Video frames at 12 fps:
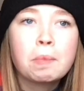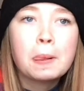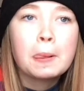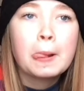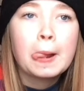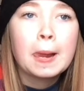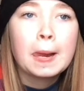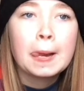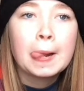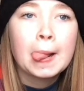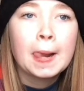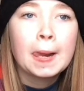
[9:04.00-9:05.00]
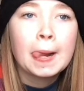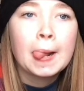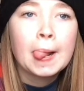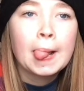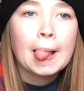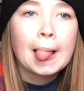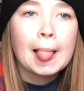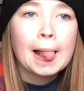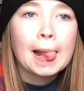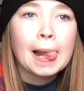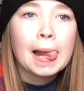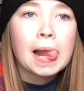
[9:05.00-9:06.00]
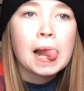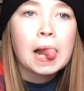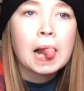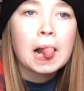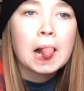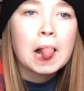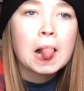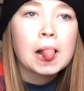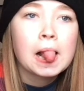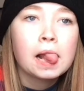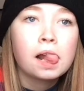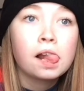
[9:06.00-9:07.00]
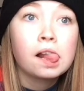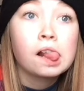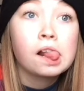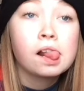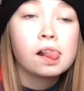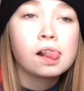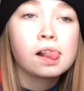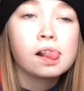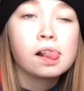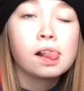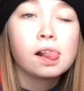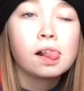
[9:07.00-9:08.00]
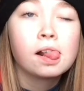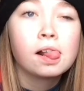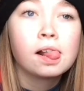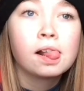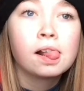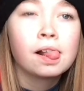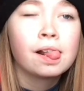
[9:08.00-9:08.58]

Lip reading: [no speech]